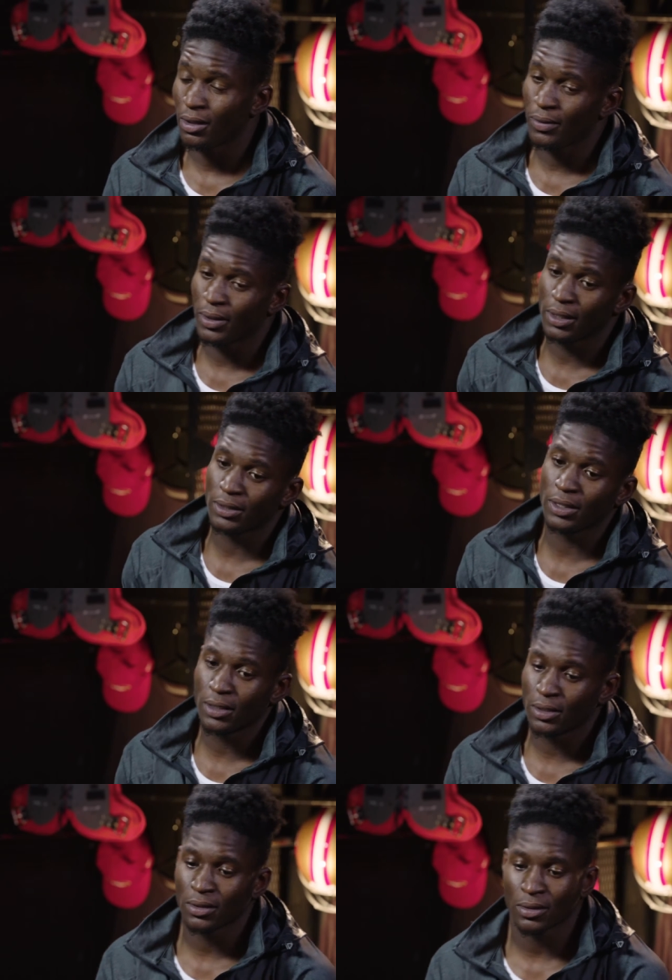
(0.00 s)
Uh, really
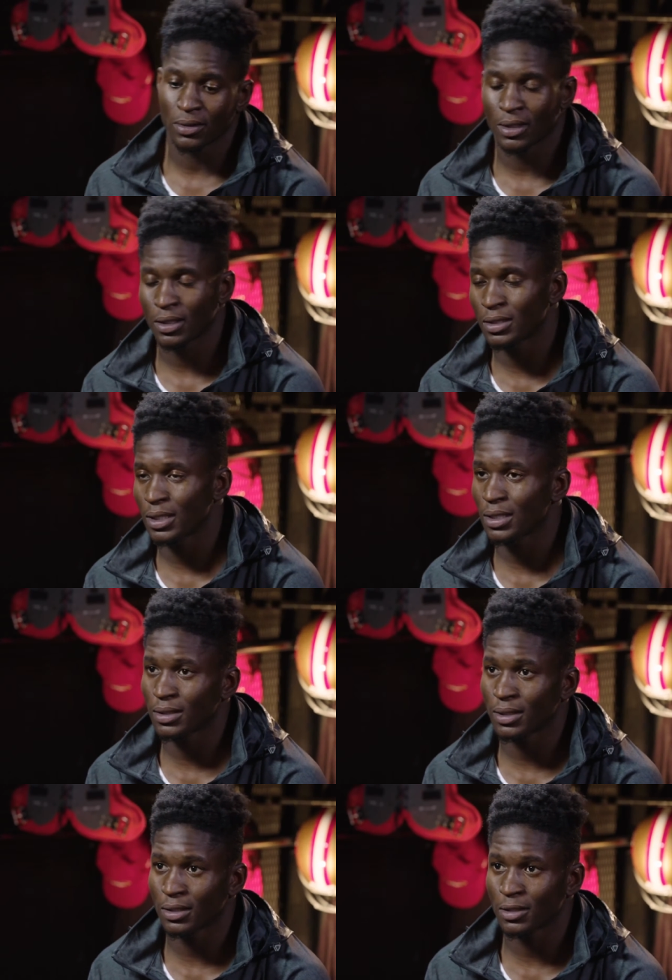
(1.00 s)
just getting
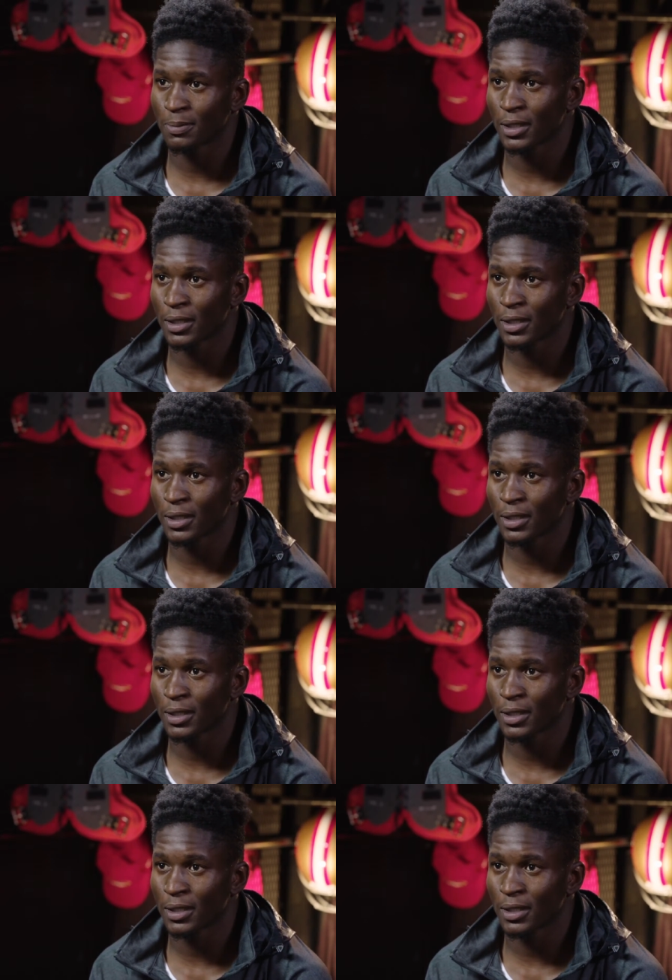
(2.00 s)
adjusted to the